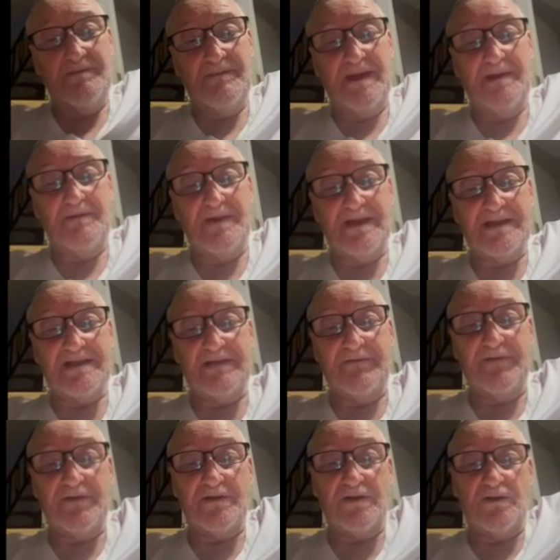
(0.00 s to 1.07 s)
Maybe there's
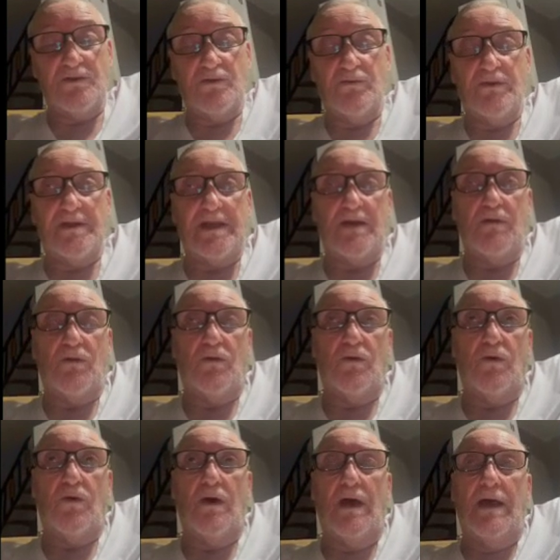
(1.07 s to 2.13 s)
something to do with that,
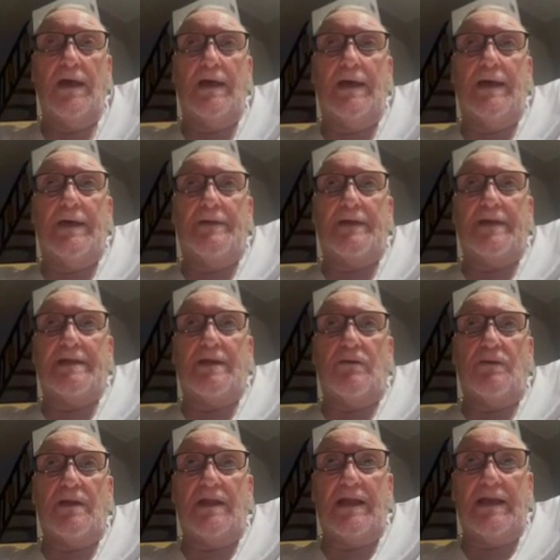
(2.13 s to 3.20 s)
or they
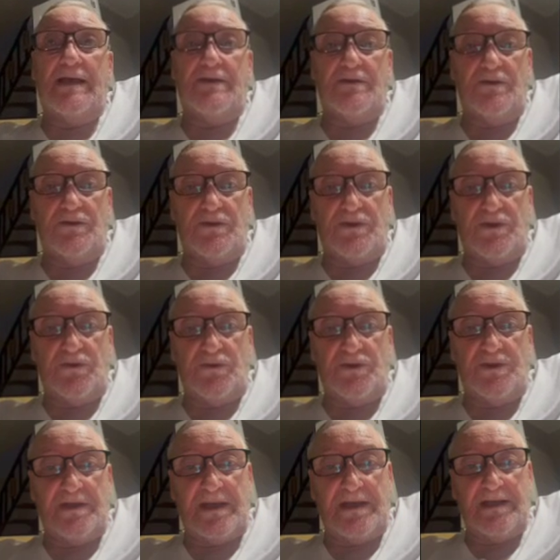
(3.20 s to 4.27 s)
don't allow you to
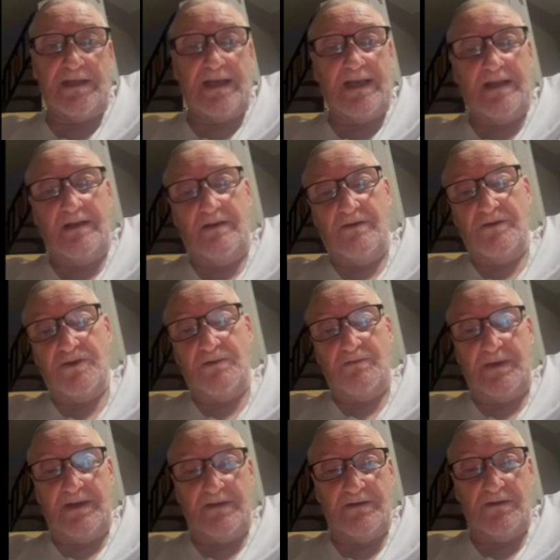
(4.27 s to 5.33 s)
send that large
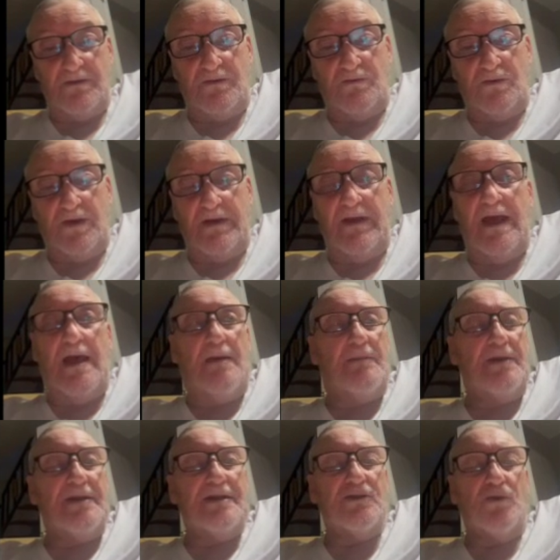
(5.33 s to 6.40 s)
amount, or whatever.
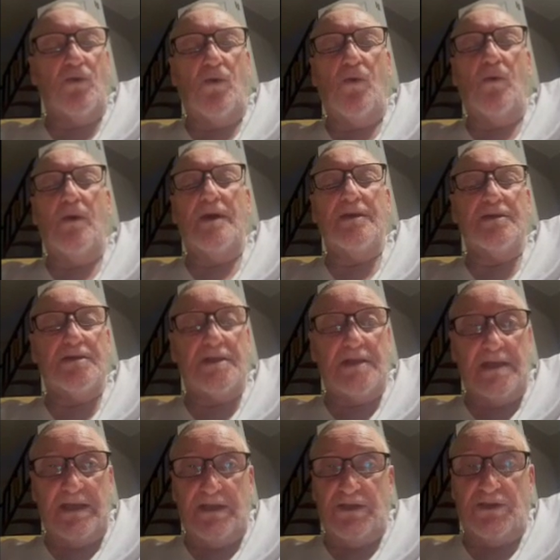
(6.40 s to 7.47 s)
But there's always an
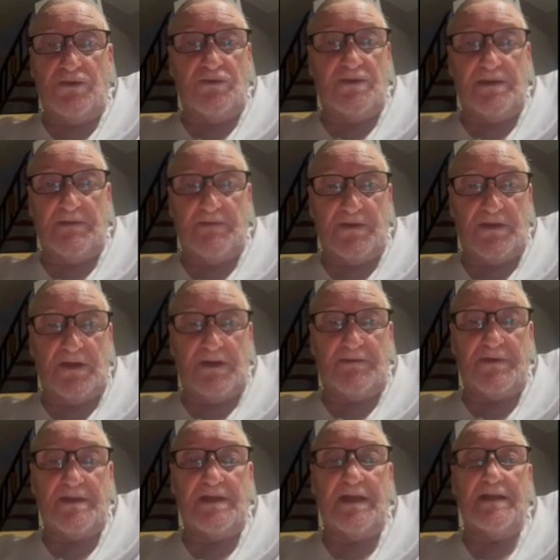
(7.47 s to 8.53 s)
issue
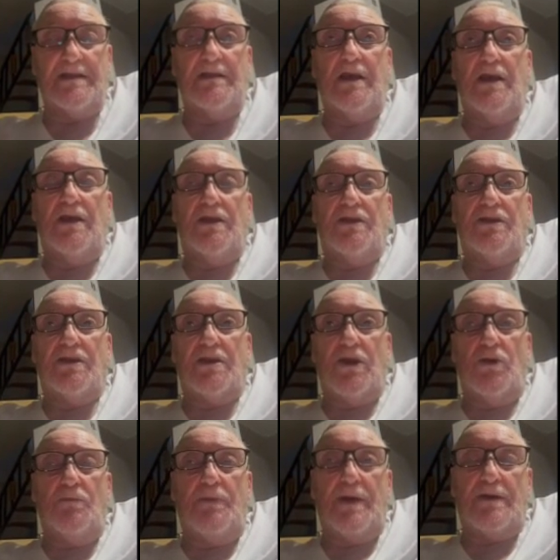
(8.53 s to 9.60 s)
sometimes, and then you
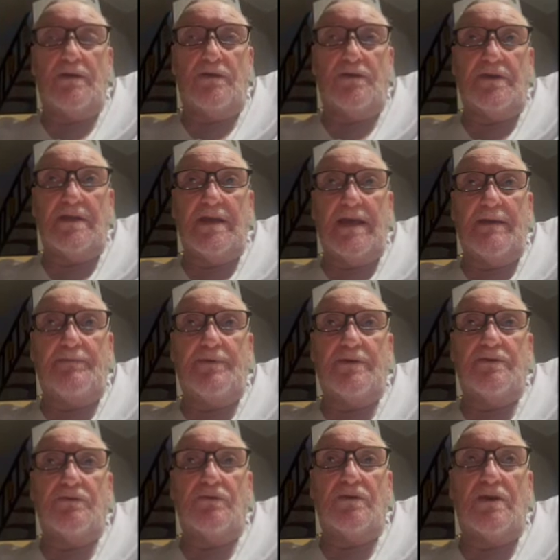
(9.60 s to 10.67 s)
go back on the app
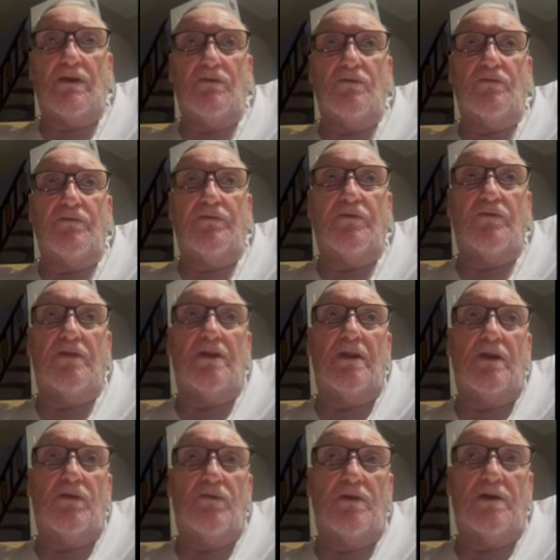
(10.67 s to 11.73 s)
and you go for a
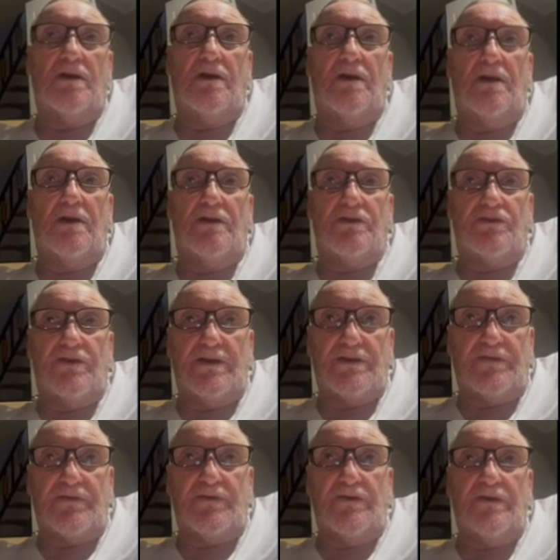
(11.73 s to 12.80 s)
lower
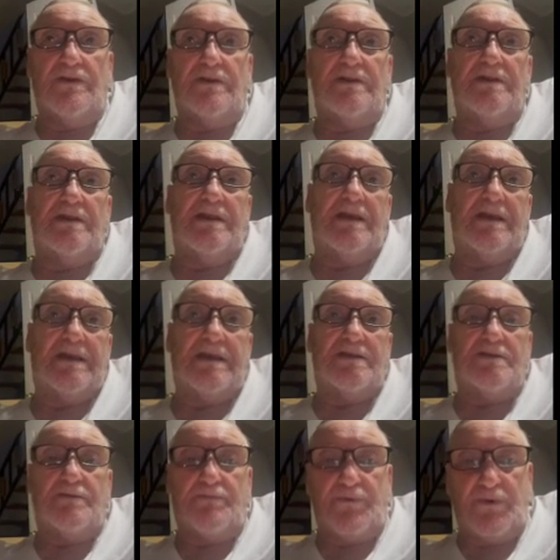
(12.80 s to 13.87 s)
transfer and it
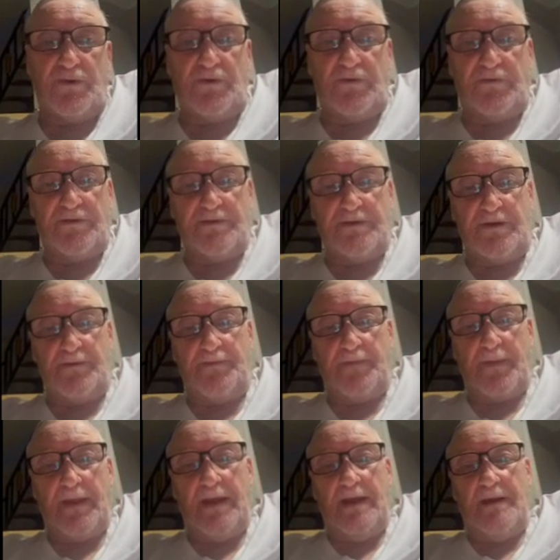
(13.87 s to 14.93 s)
gets approved. So,
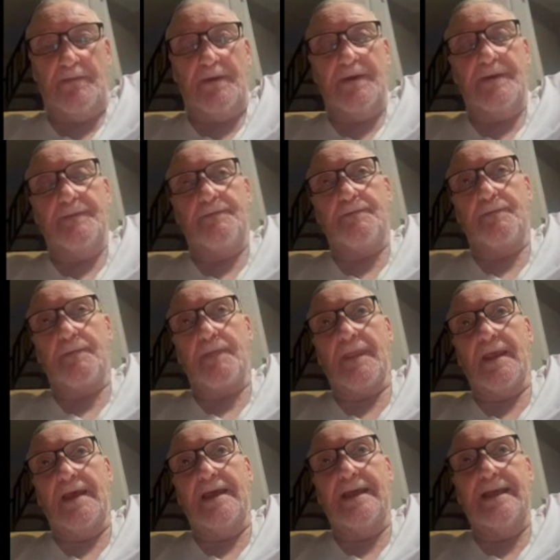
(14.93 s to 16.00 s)
but
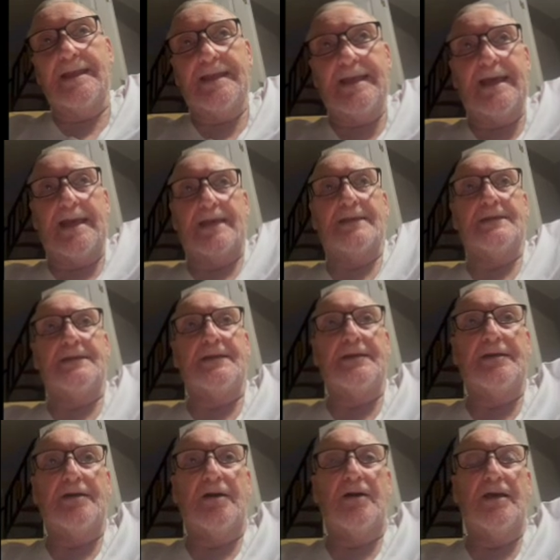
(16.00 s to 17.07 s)
in the end,
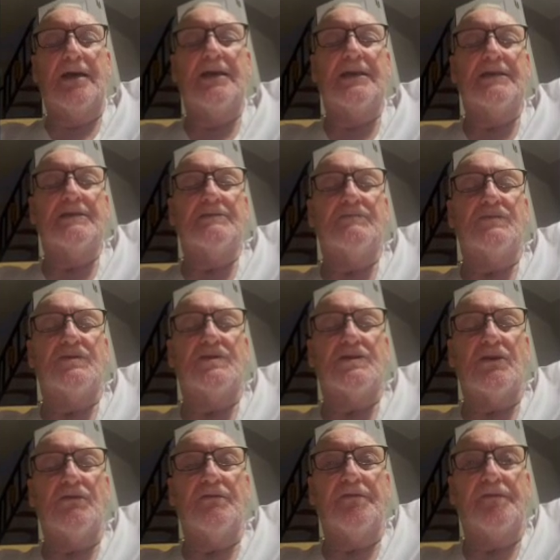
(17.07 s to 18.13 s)
I was
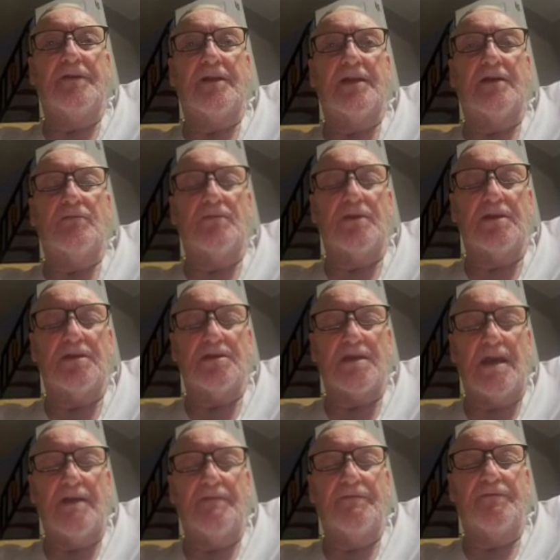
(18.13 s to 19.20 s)
so fed up with this
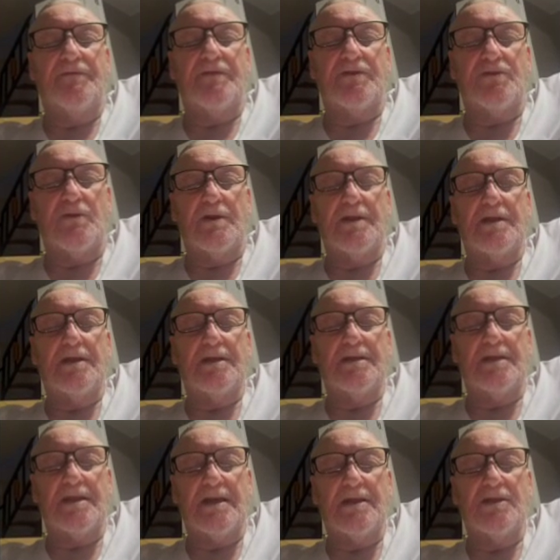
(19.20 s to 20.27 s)
every
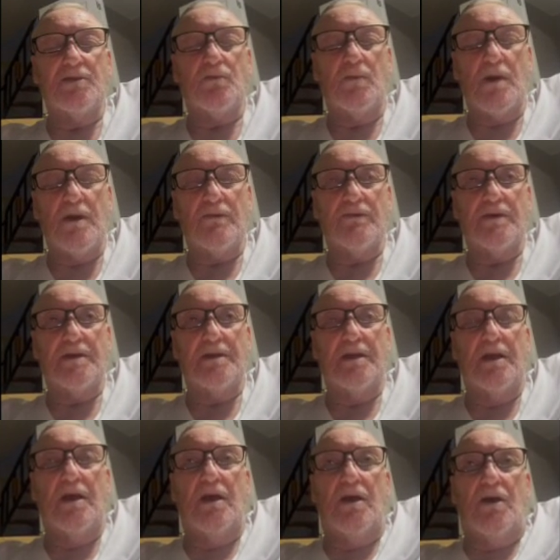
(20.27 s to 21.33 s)
28 days
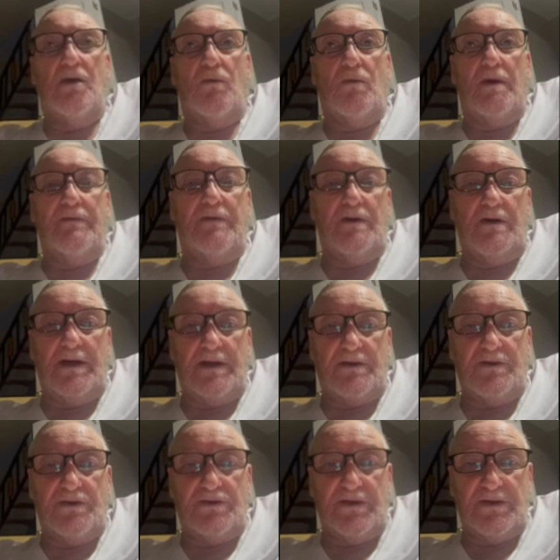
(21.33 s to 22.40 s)
worrying whether I
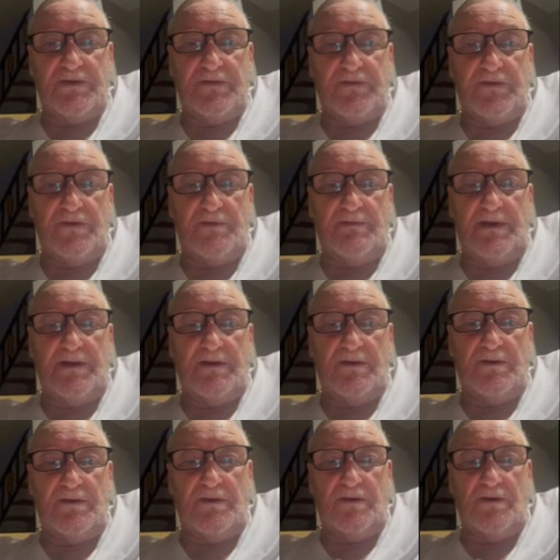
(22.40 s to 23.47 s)
could transfer money
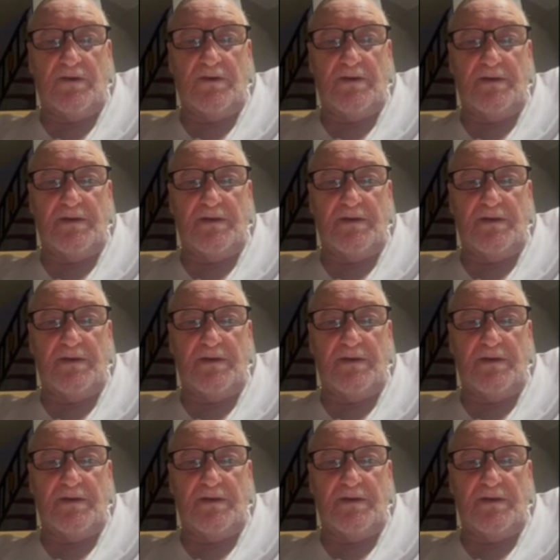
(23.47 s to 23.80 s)
or not.